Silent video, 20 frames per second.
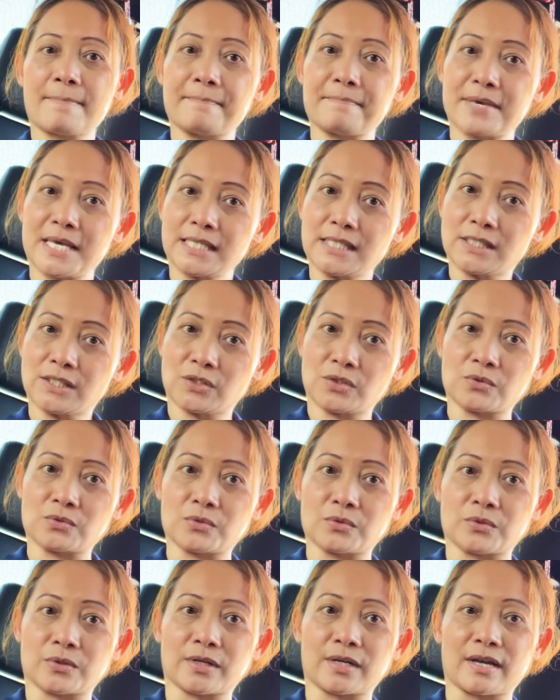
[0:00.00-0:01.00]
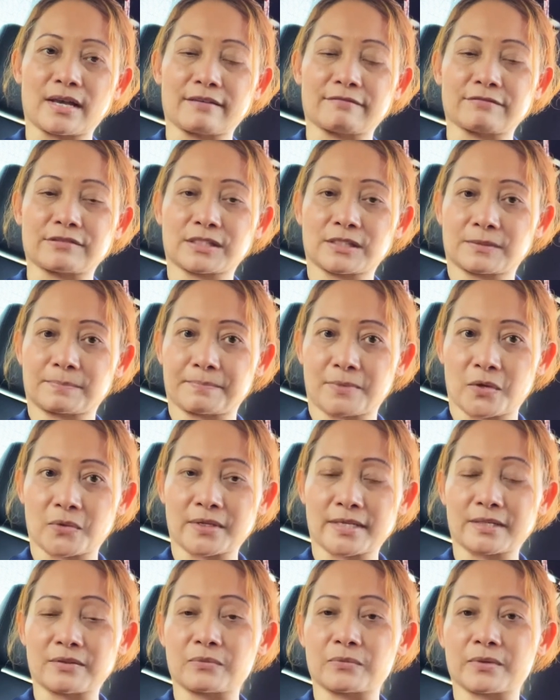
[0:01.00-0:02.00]
been to or I've
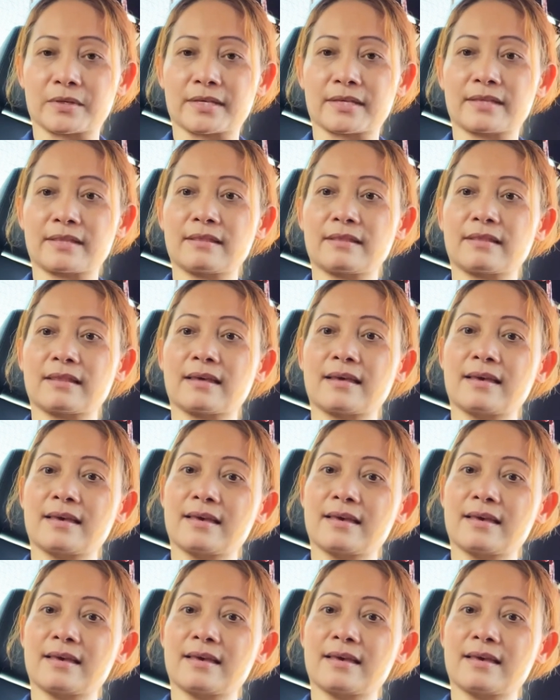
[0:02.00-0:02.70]
spoken with,